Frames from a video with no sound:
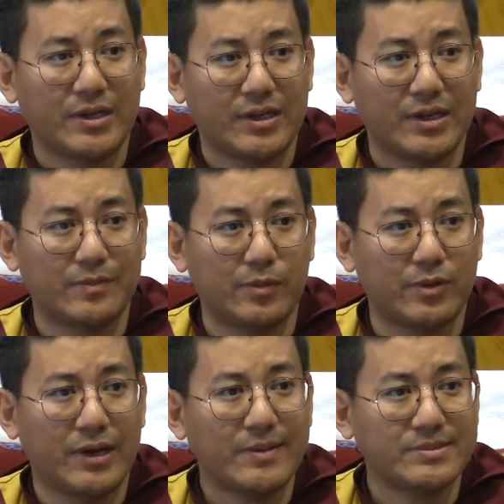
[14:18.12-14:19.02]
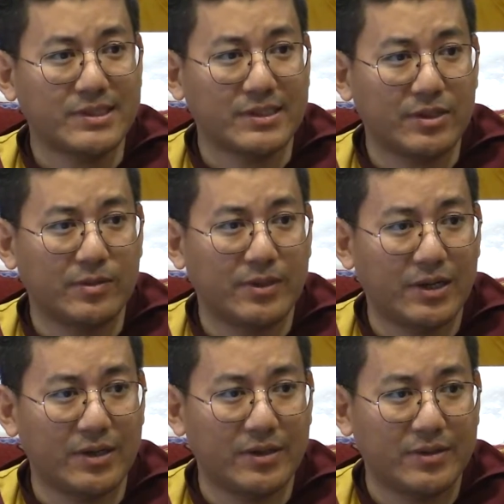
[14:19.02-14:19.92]
get more upset of
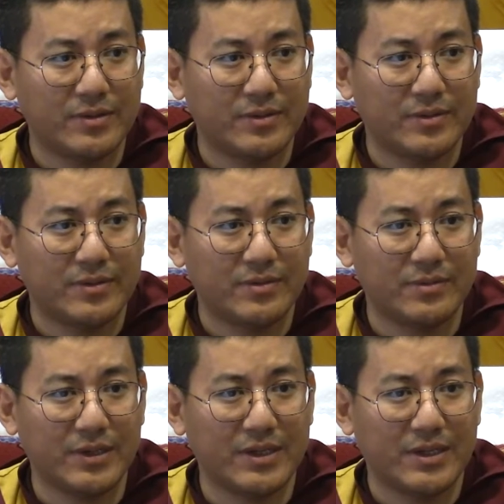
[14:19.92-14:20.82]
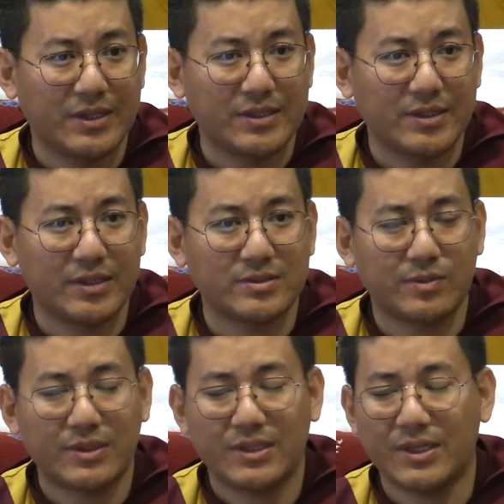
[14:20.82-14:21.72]
her, right? That's the
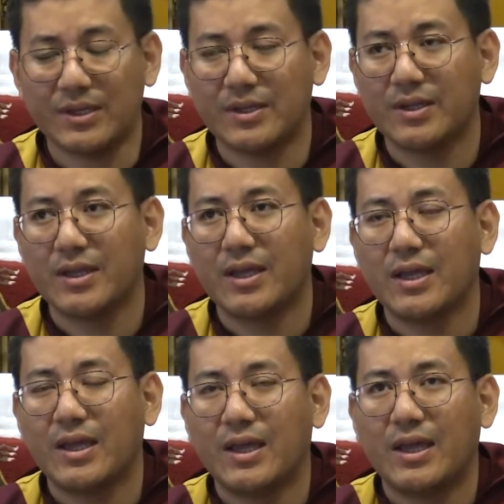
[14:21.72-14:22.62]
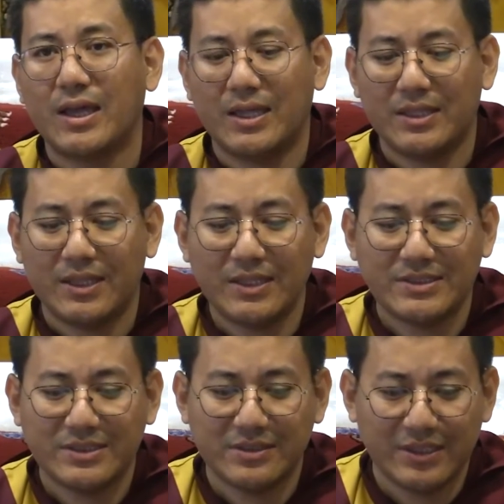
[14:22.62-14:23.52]
one thing. And then
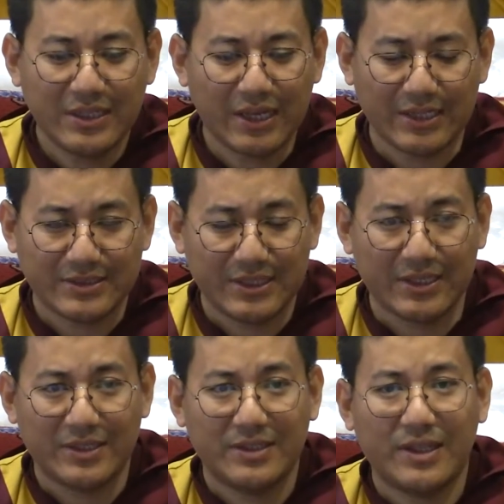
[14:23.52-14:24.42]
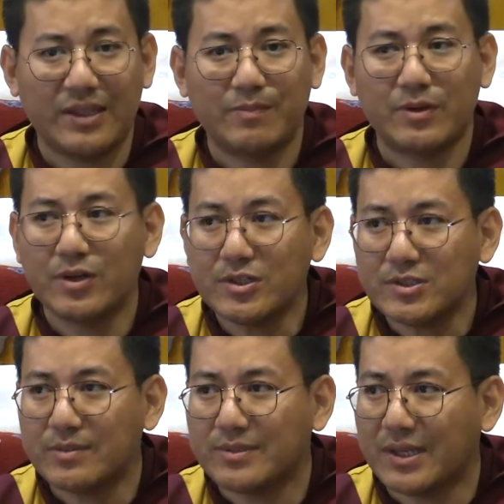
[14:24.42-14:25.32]
she realized that. Then because
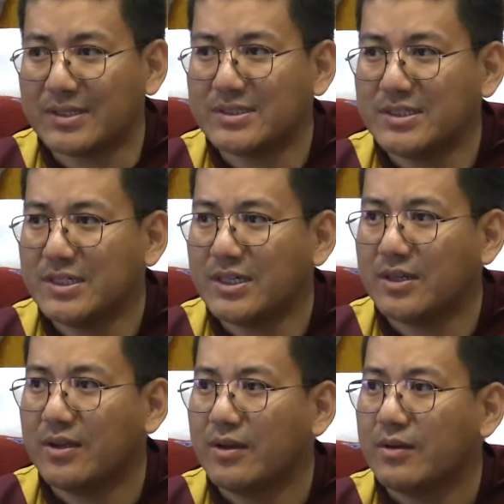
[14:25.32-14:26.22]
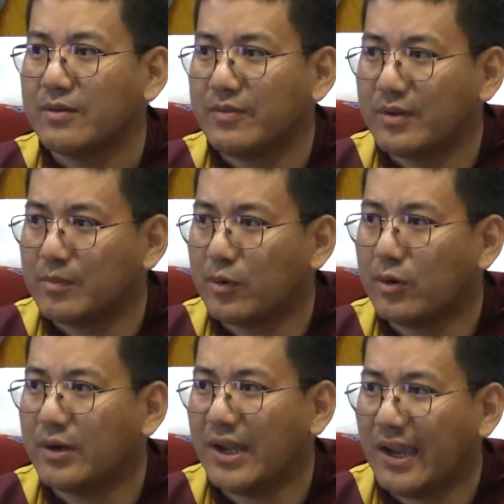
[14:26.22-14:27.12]
of that, she feel
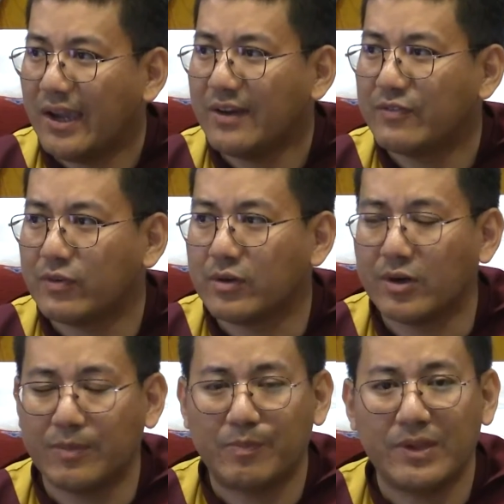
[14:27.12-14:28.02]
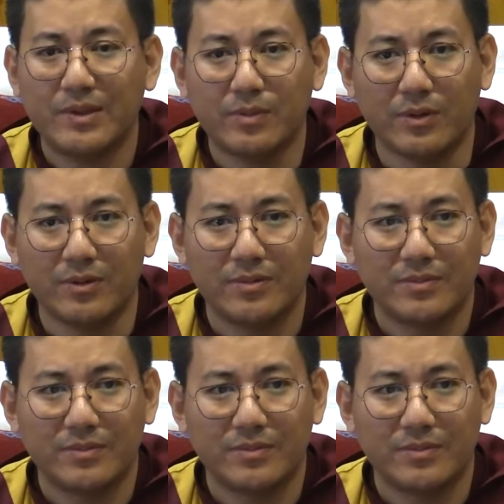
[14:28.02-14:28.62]
more hateful of people.